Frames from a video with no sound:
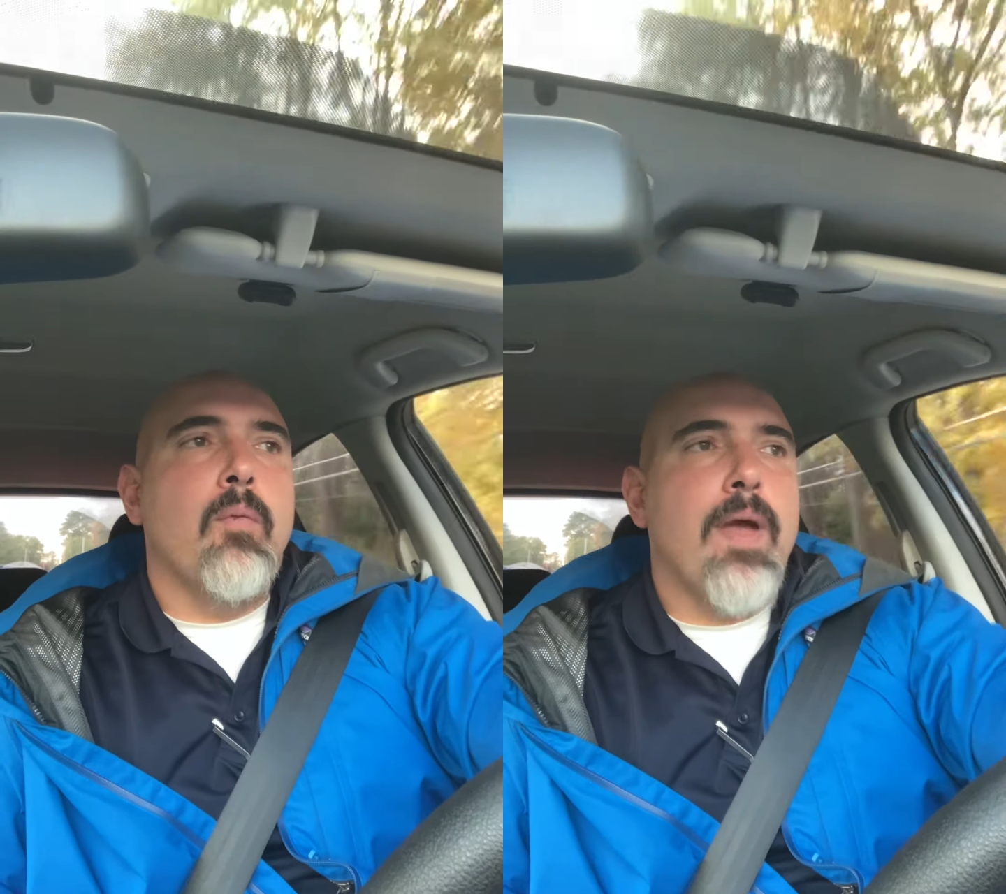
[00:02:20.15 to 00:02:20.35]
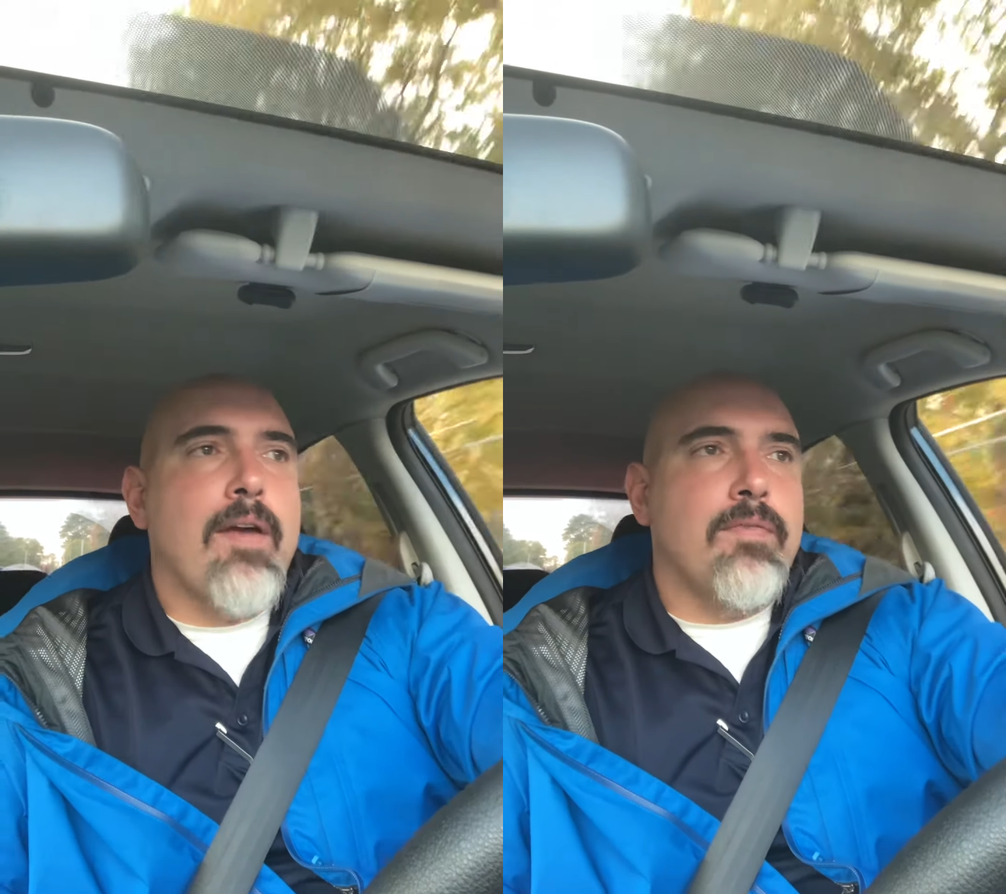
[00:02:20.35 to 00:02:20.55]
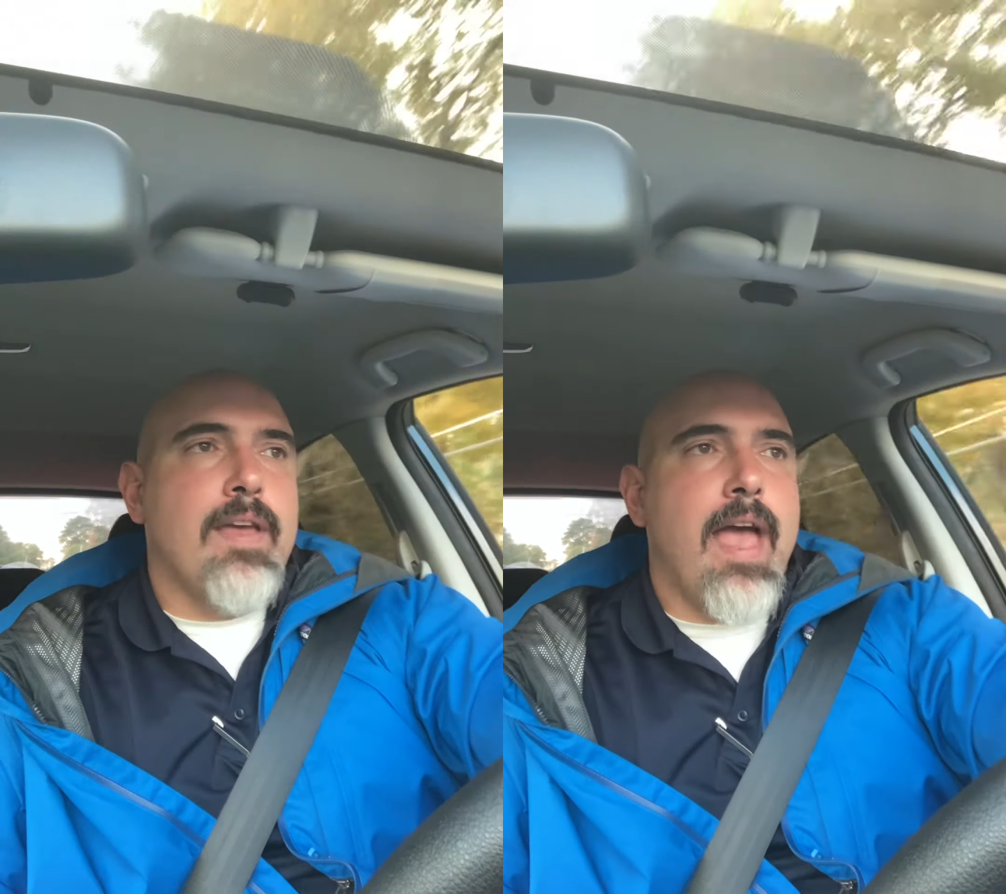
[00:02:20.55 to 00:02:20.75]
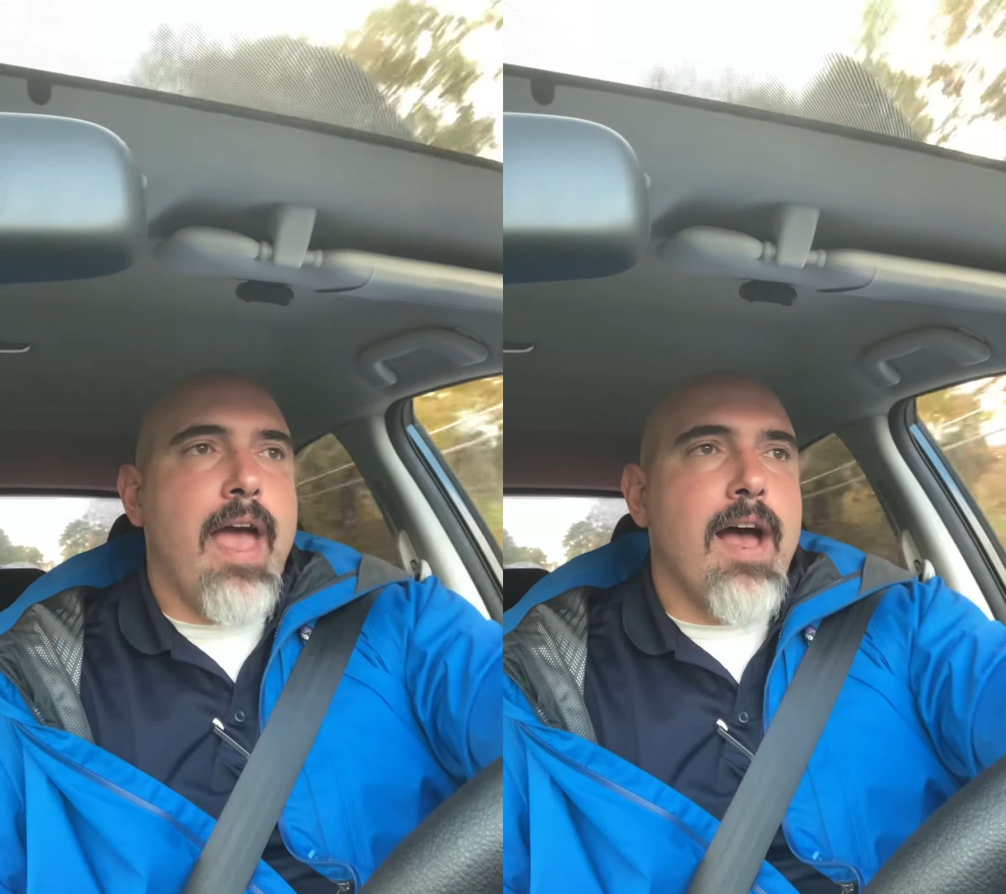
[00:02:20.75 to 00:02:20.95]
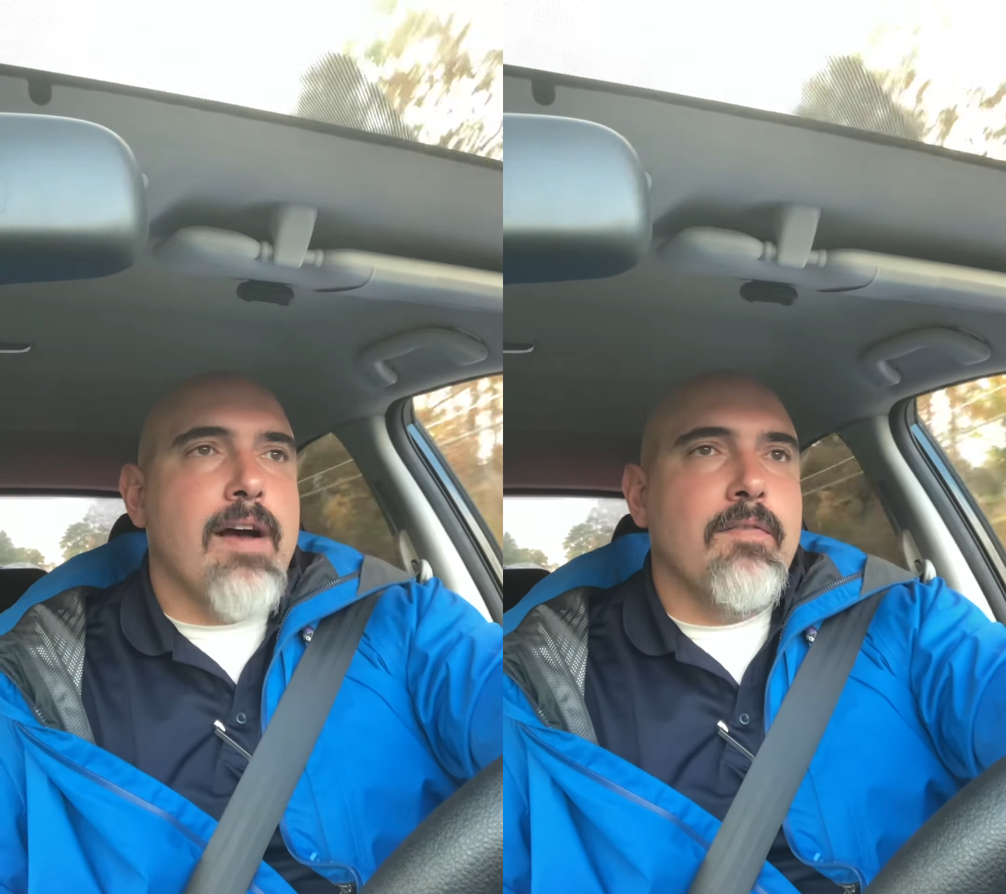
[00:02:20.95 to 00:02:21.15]
We have to
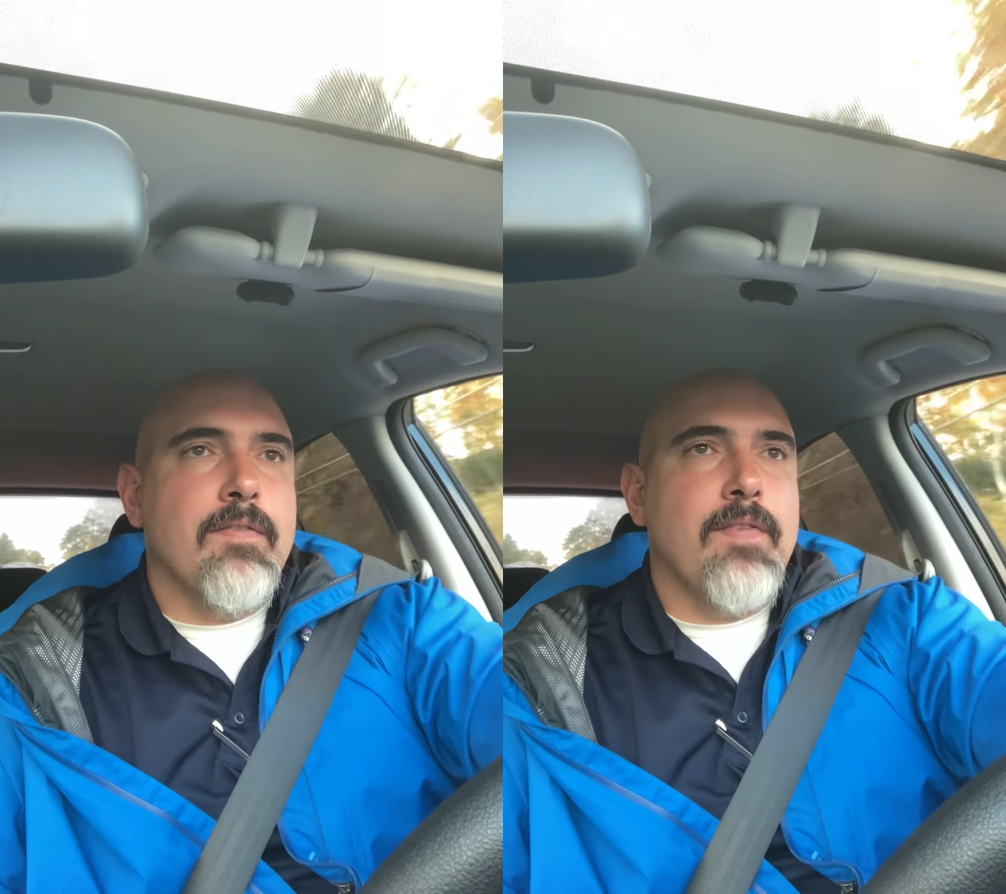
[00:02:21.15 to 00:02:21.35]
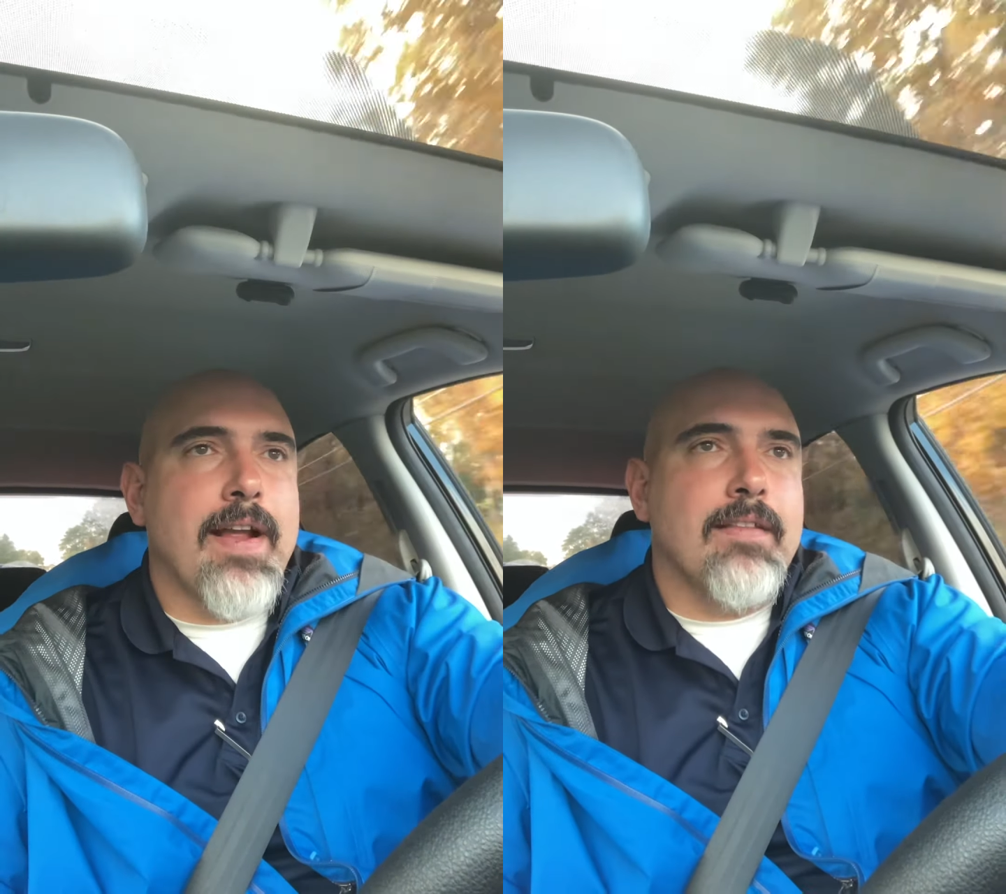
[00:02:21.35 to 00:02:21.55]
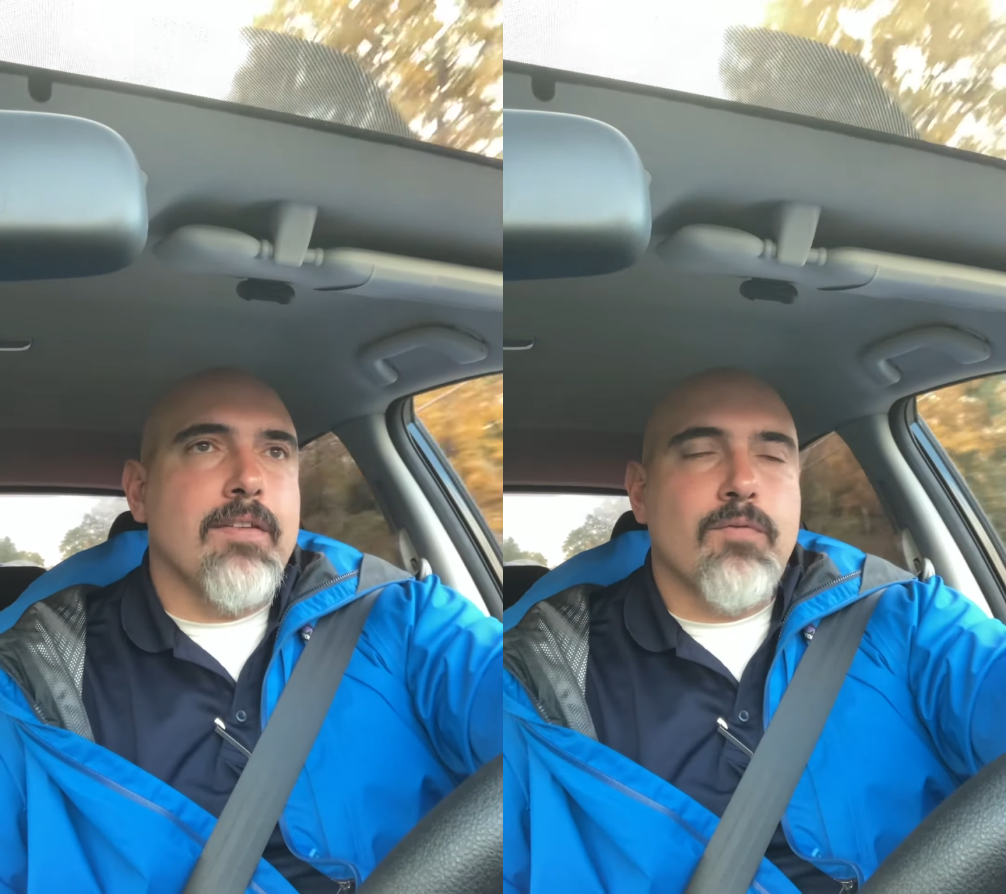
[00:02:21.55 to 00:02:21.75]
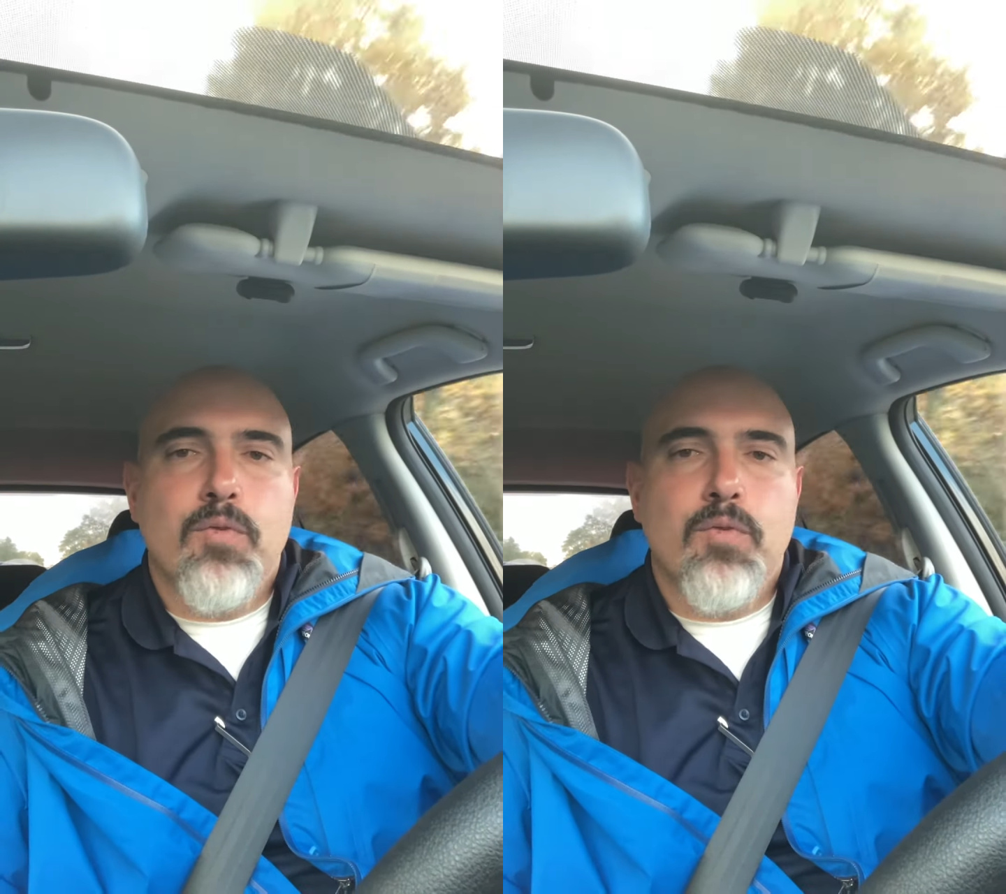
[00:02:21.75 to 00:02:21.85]
have effective